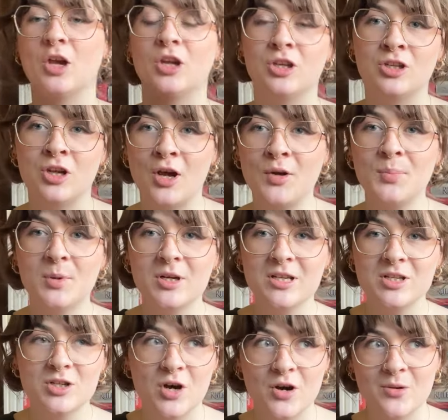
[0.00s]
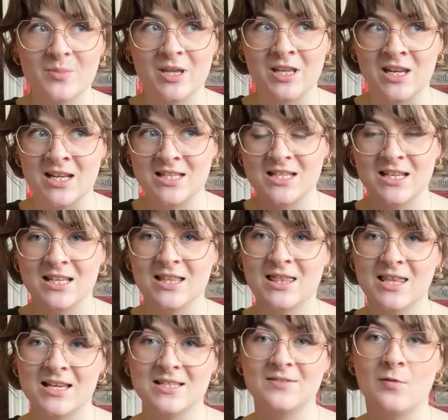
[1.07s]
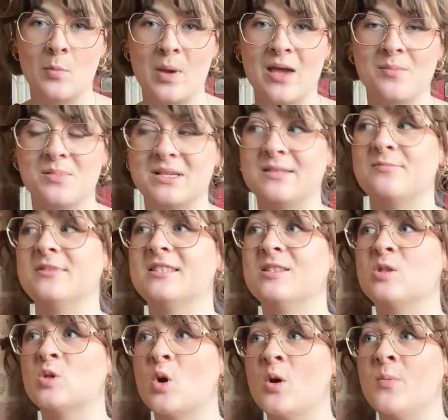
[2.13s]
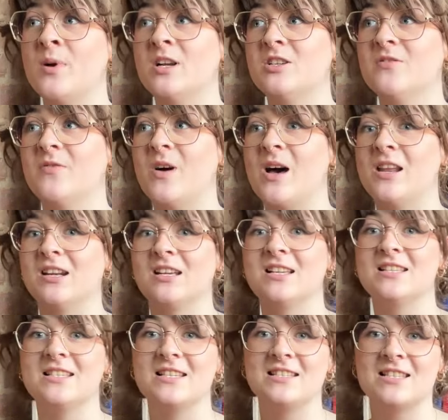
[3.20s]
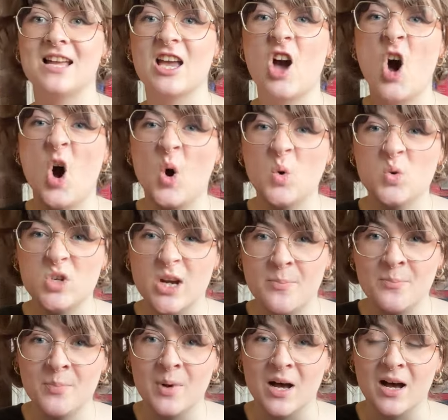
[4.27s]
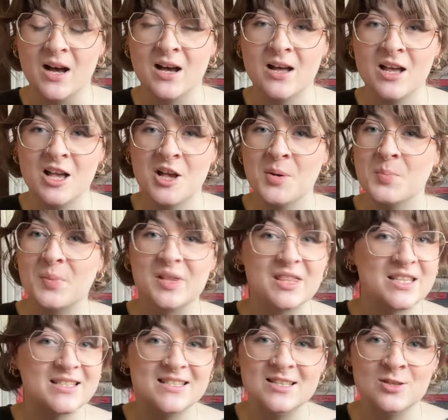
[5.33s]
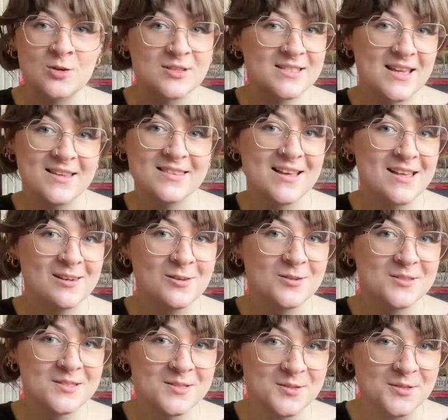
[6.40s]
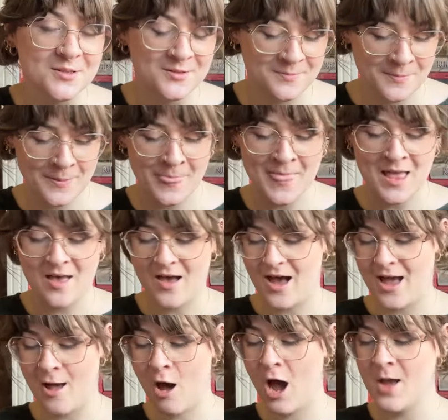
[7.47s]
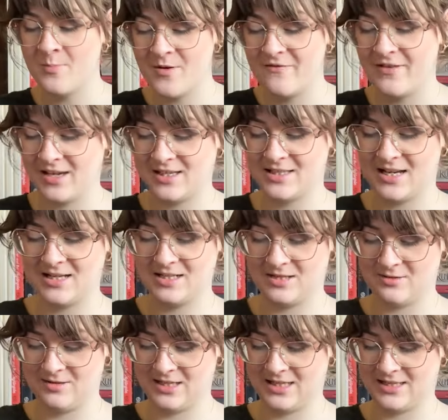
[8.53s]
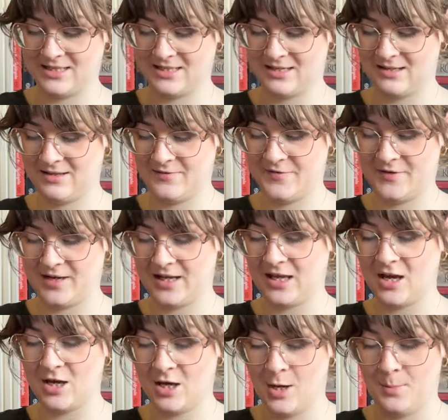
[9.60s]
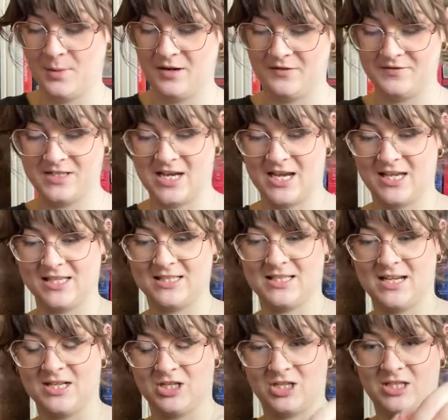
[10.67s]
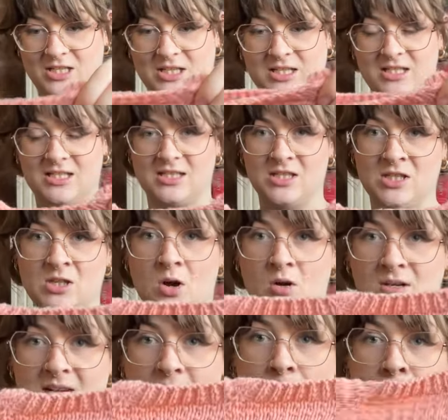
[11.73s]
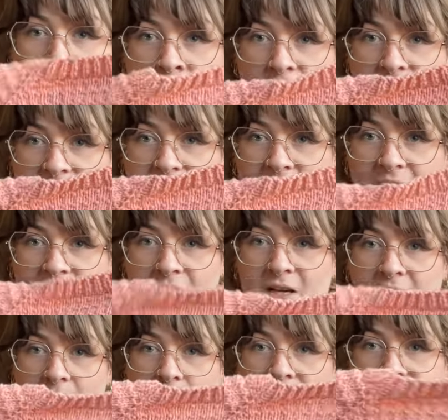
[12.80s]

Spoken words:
Nobody told me knitting things for babies was so much fun, because it's like a whole jumper, but this did not take that long at all. I hyper fixated on this for like a couple of days and just knocked out most of it in a couple of